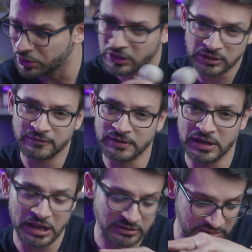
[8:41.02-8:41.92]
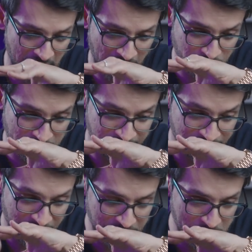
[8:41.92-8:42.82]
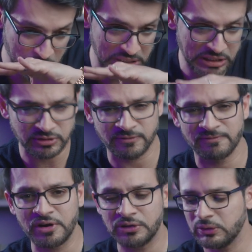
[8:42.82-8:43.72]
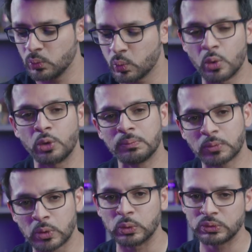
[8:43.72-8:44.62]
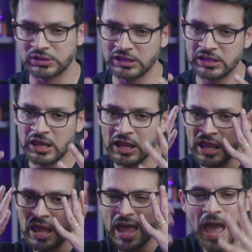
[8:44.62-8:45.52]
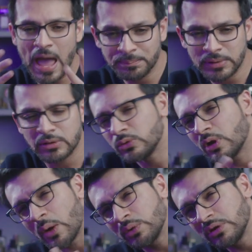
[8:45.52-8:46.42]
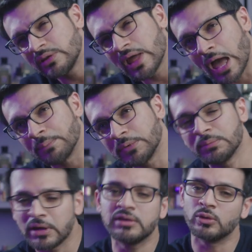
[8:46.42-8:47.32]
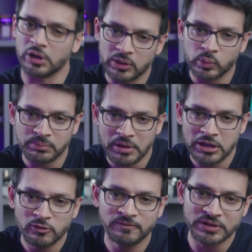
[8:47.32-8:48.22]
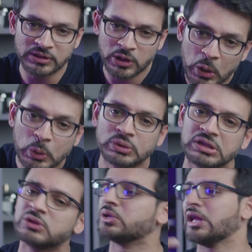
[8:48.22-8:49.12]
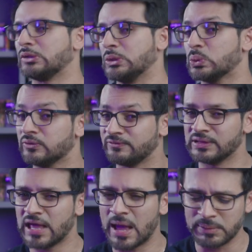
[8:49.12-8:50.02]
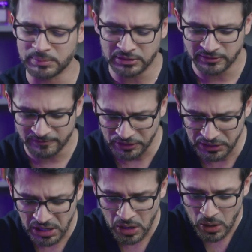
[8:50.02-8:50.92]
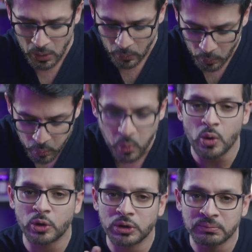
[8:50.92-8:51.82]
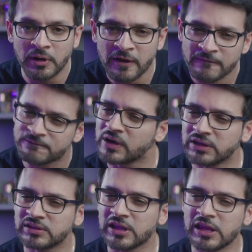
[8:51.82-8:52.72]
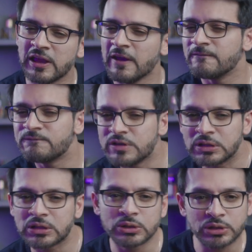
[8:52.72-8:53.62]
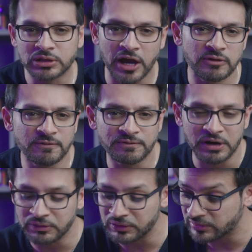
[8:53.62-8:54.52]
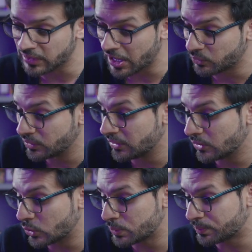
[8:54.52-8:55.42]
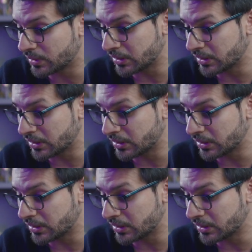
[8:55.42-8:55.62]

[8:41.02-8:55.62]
gonna love it. It's actually very unique. It's a very warm, cozy, happy, no, I wouldn't say happy, but it will make you feel cozy. So yes, you will feel happy, but it's a very warm, fuzzy, feel good kind of a fragrance. And I really hope,